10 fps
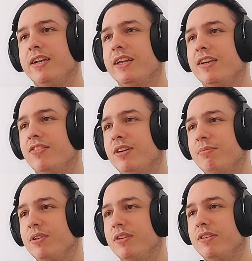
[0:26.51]
And I guess
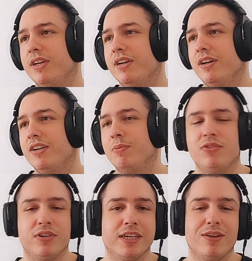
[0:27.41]
the
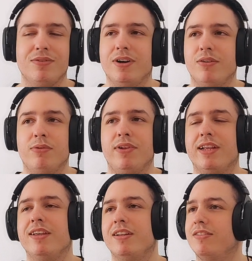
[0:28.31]
expression kind of
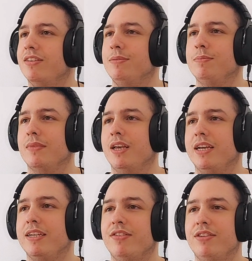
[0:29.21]
reflect that.
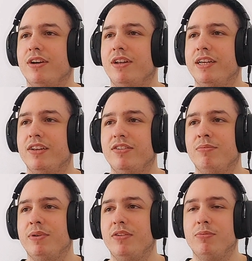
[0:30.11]
I guess
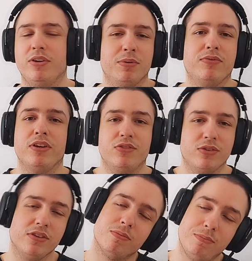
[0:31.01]
Negative Man is probably the perfect
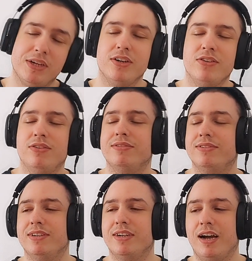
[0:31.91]
choice because of
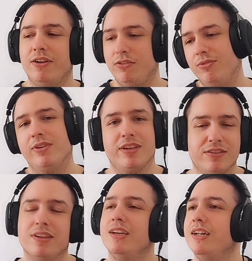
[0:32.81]
how the song
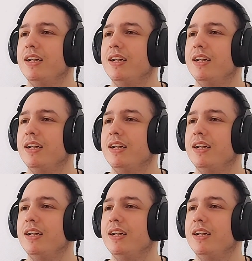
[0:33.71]
is.